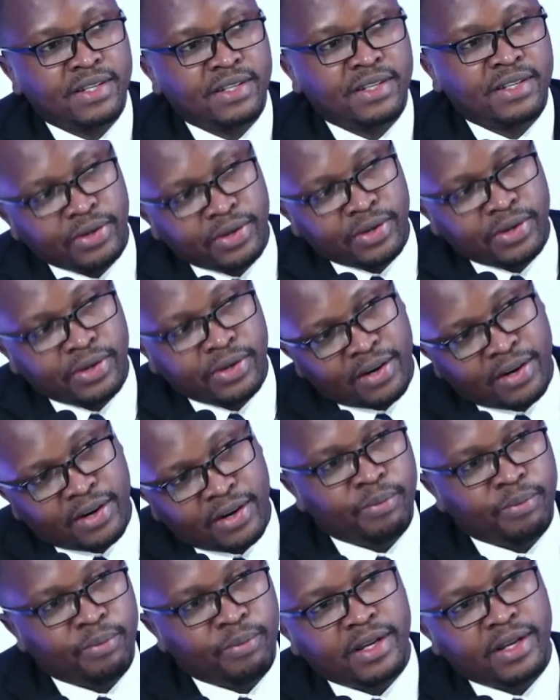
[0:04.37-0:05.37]
So you can
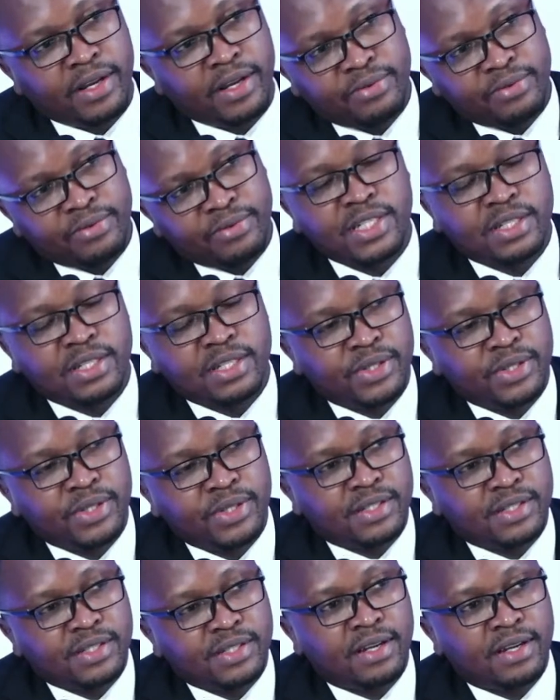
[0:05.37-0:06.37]
compare the two
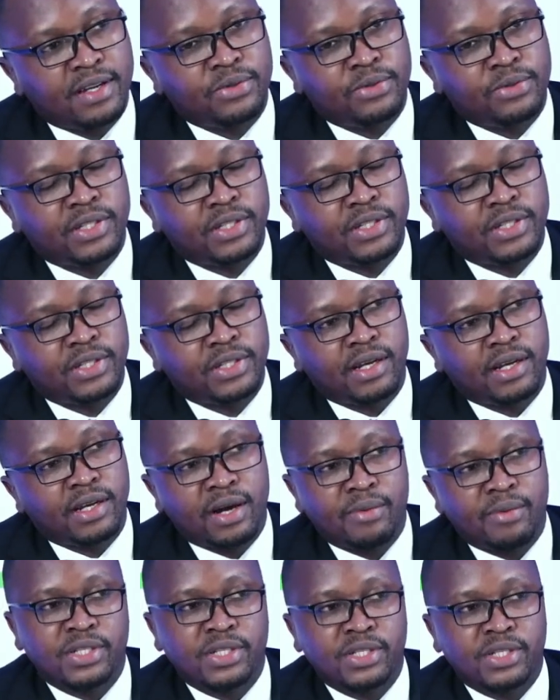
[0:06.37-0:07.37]
investments and you see that the
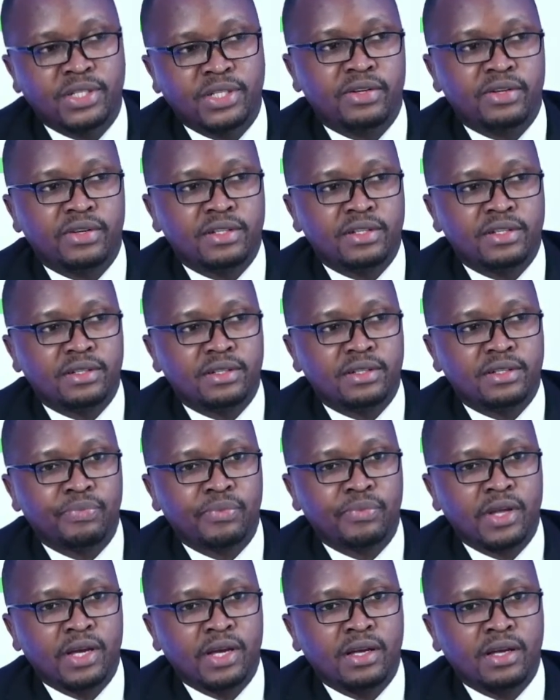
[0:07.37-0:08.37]
government securities,
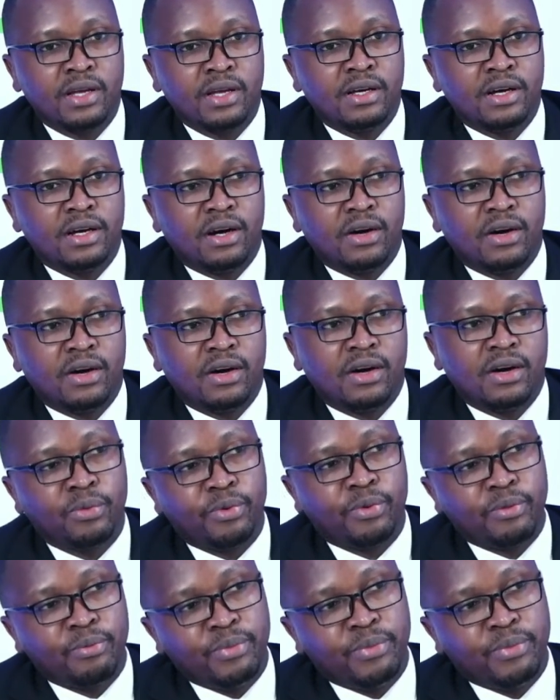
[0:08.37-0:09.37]
on
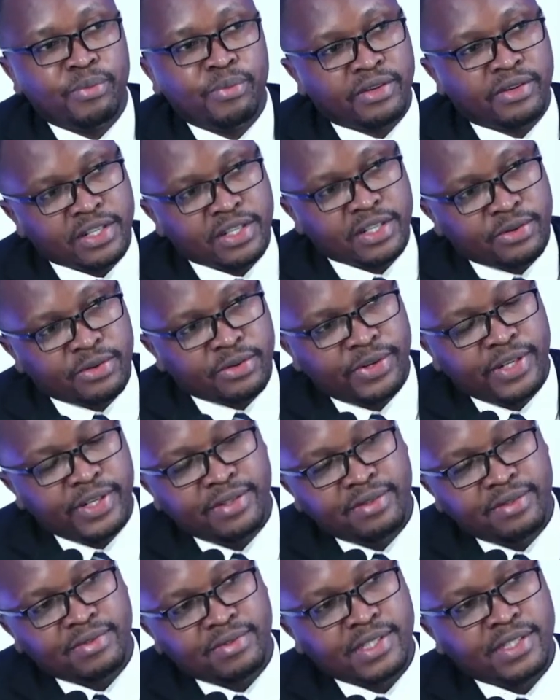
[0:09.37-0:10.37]
top of being
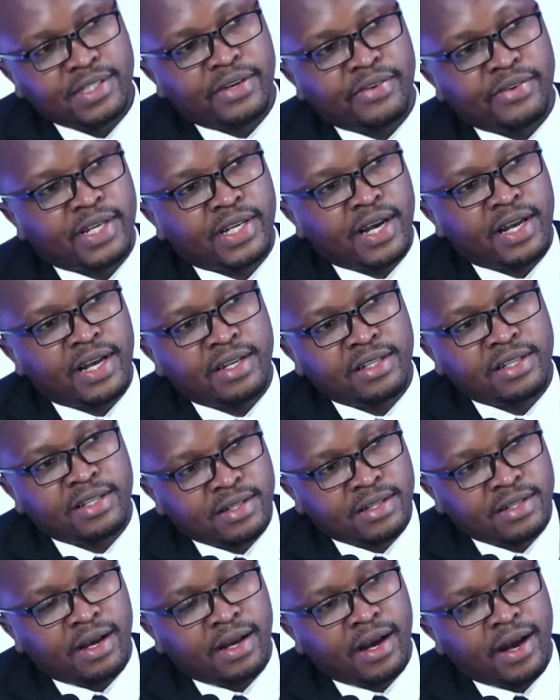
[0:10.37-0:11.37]
risk-free, the return
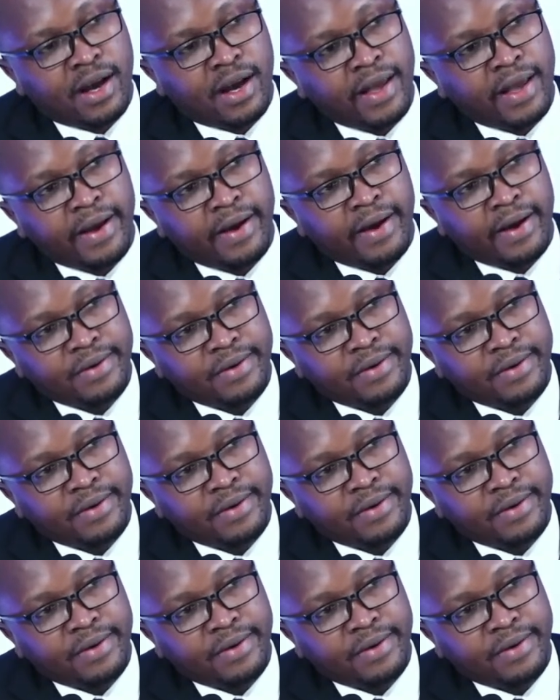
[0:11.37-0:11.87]
is higher.